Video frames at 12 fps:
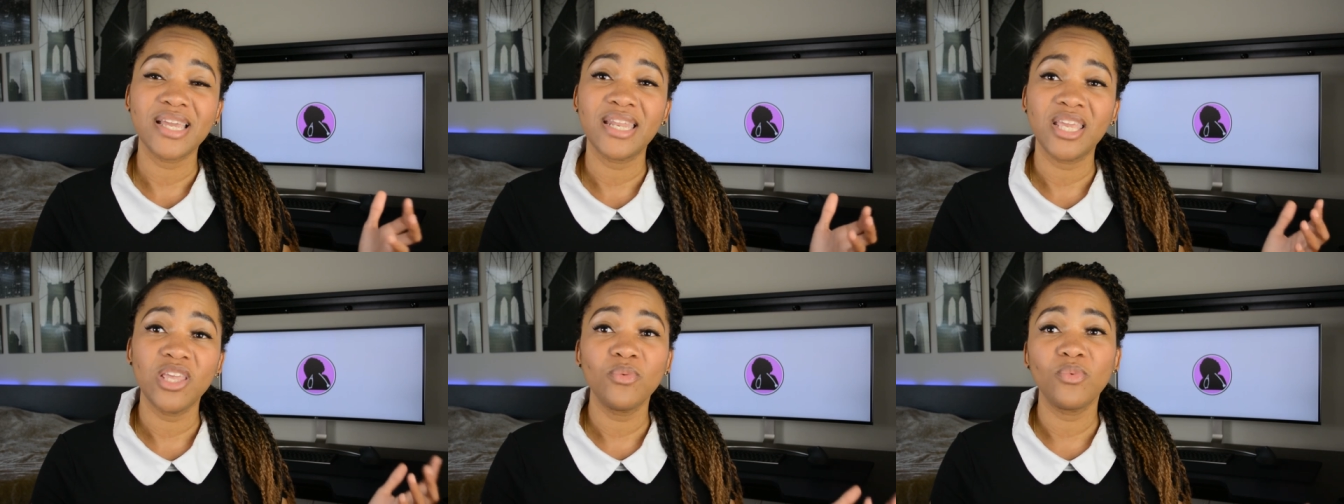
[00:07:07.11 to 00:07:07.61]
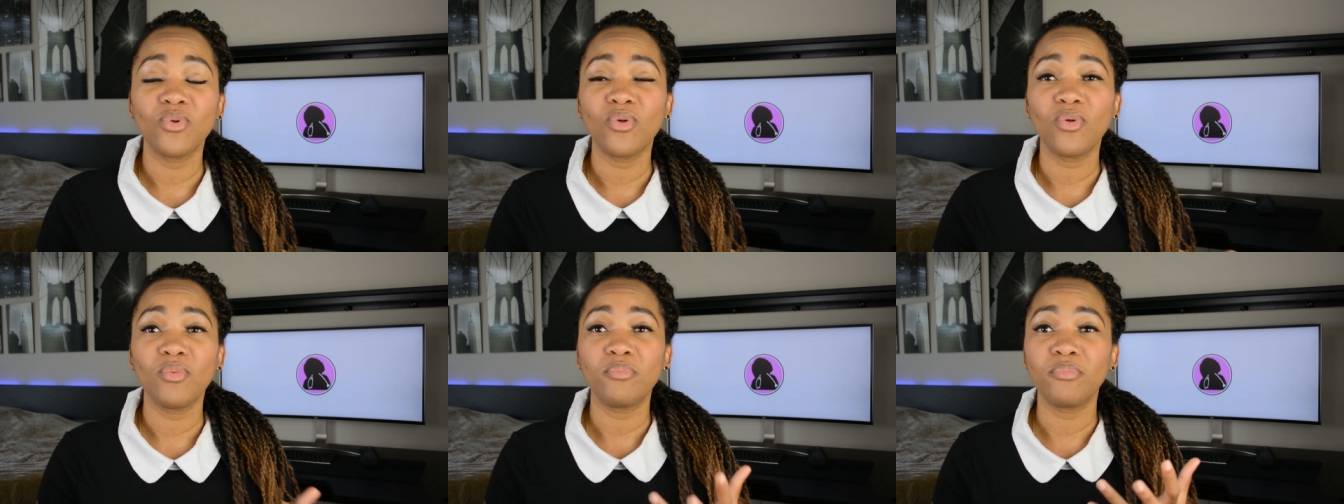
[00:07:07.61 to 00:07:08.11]
and he
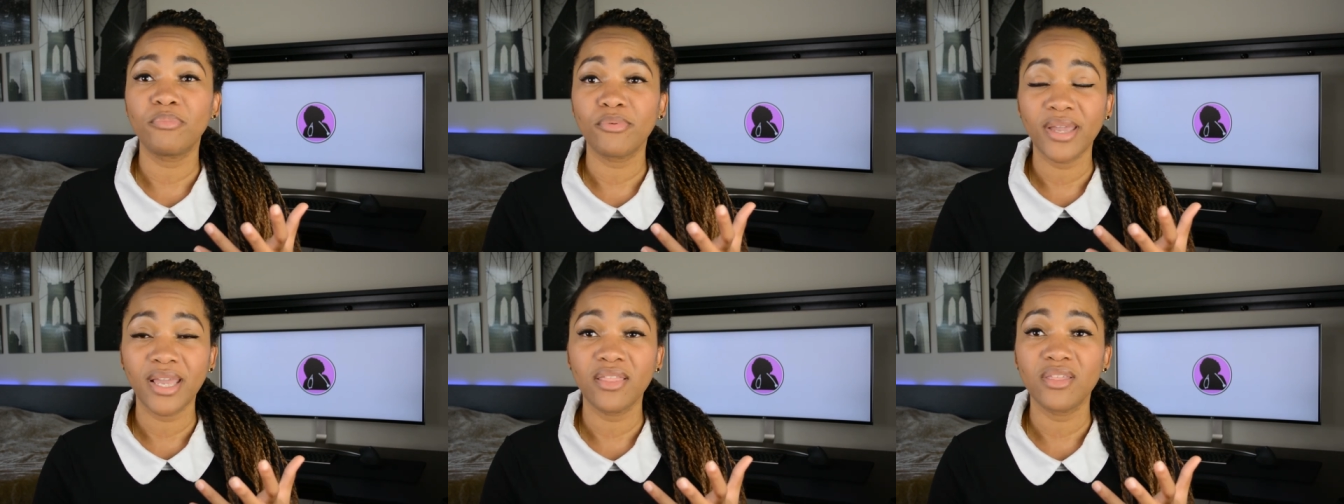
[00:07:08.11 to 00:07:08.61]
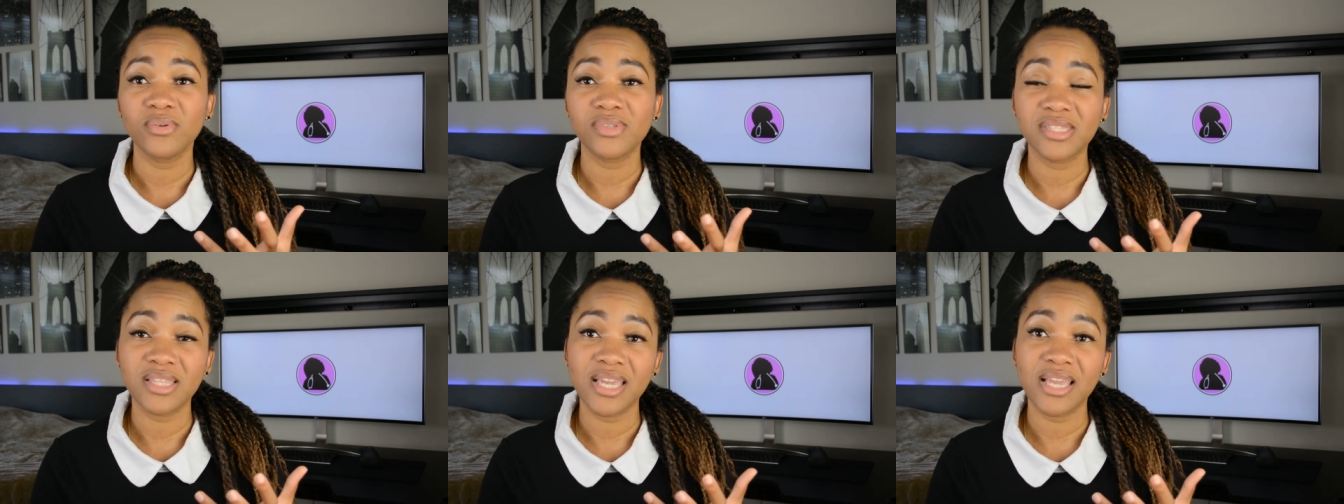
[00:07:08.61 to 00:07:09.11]
will bring
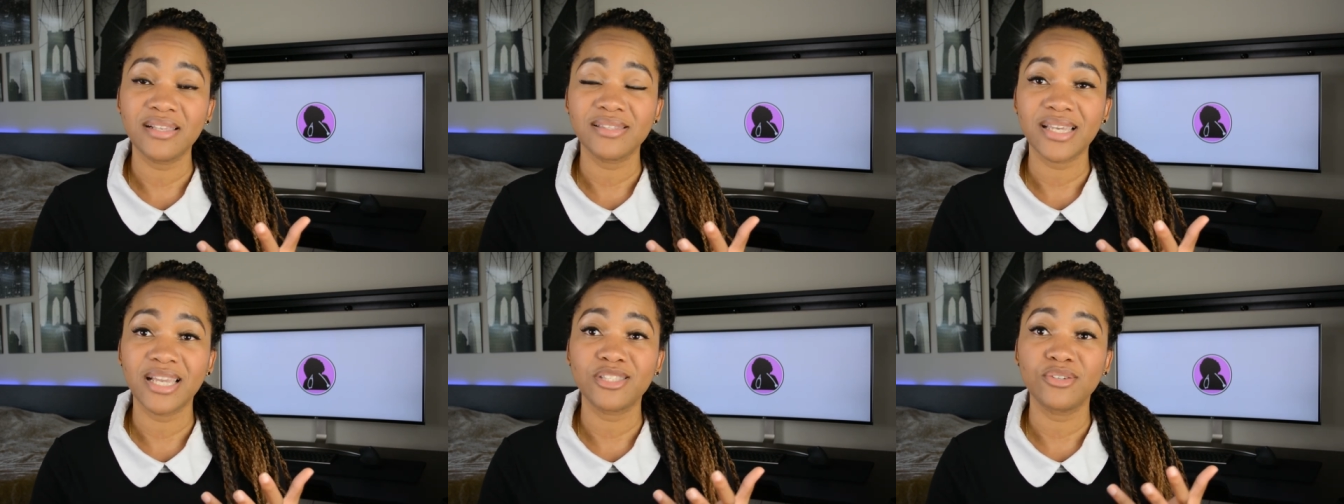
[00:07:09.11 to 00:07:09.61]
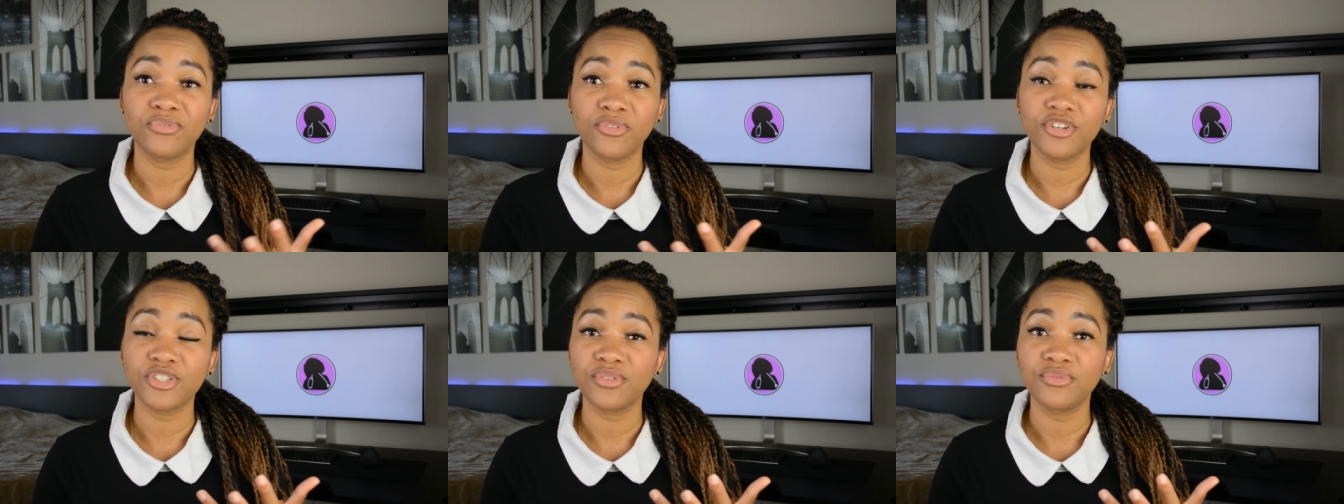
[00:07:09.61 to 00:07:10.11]
those things like to
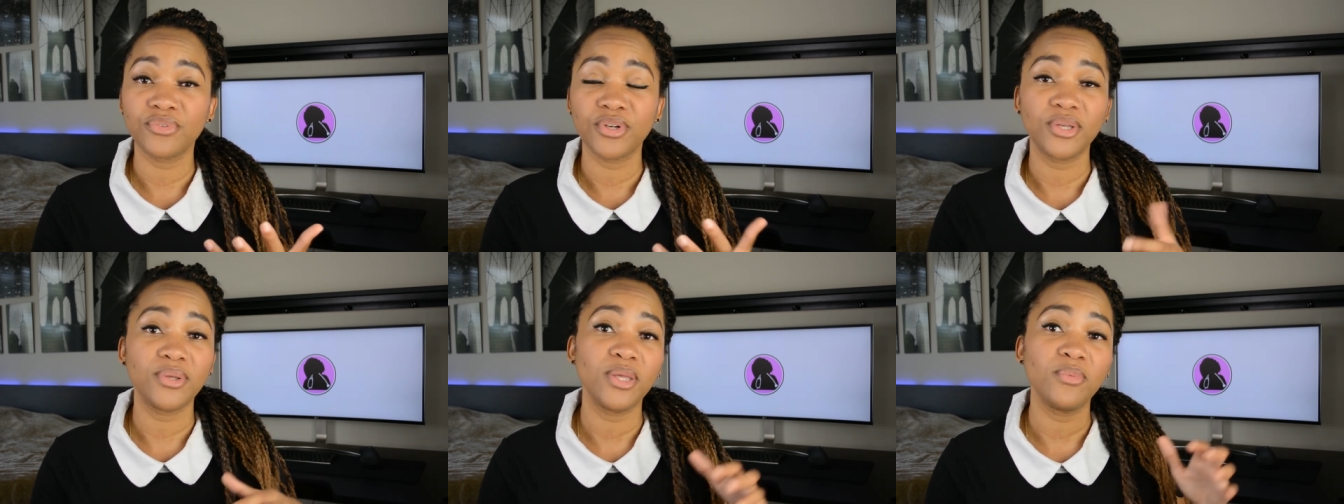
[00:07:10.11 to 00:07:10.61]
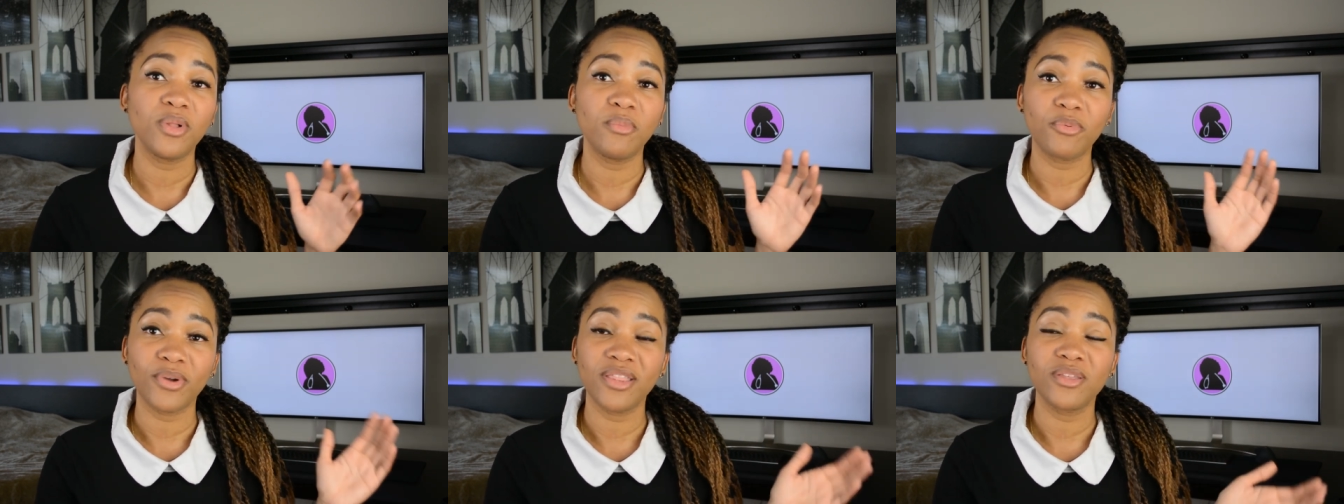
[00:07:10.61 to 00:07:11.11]
fruition for you. He will
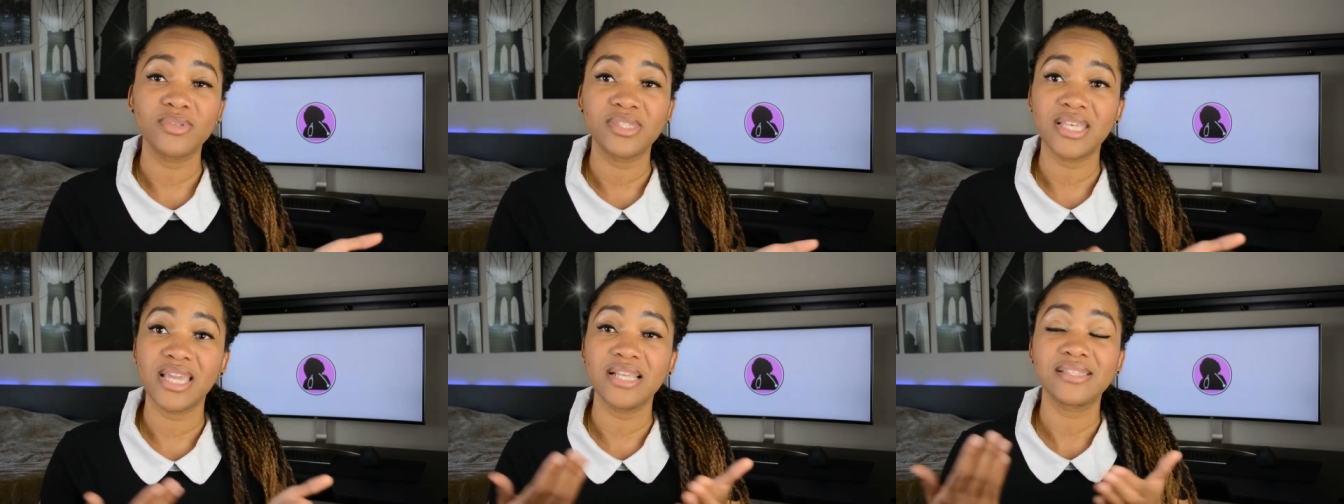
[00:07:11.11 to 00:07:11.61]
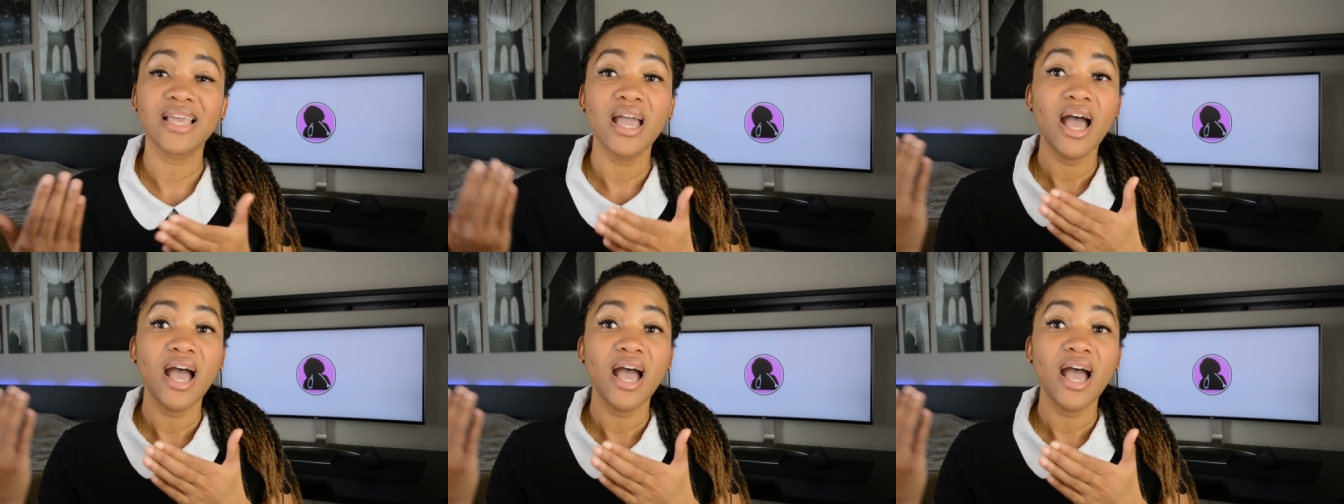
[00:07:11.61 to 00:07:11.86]
bring those things